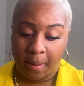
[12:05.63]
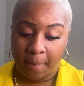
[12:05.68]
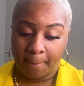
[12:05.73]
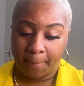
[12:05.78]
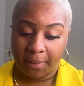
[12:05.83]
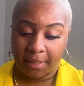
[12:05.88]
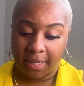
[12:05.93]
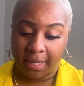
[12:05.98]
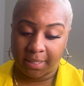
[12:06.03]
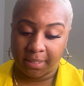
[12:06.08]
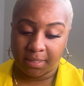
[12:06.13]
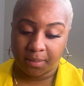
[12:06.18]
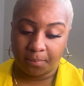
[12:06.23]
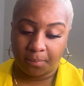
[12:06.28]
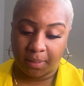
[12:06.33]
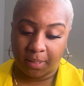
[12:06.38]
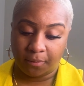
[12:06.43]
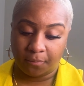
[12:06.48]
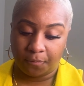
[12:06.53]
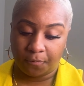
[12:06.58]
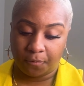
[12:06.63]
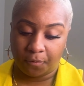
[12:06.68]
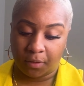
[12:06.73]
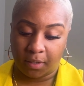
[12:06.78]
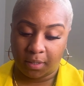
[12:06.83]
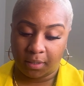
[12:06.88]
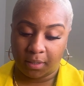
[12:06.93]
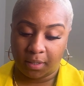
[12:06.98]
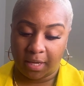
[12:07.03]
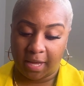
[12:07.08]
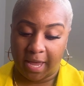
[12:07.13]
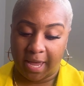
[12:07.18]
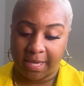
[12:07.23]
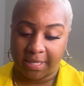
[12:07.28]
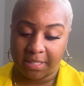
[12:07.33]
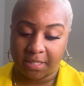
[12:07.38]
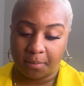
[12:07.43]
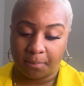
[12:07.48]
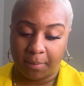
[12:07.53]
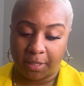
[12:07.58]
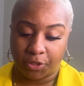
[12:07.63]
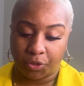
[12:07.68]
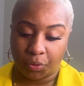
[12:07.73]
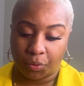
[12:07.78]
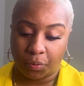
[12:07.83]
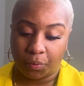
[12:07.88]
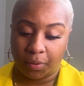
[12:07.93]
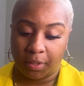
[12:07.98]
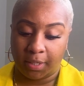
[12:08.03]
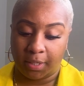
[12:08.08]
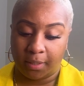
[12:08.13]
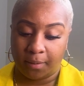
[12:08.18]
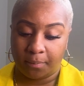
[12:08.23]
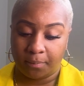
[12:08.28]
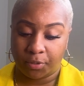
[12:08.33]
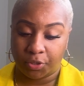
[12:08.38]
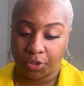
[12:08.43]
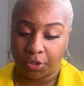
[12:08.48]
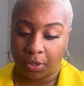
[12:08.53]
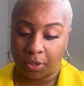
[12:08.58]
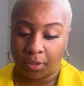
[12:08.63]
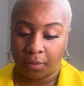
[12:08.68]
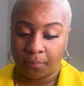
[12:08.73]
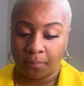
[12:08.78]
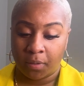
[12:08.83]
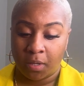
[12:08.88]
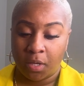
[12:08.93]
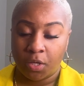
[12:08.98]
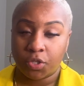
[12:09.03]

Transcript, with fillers: Plus Button Front Asymmetrical Hem Shirt.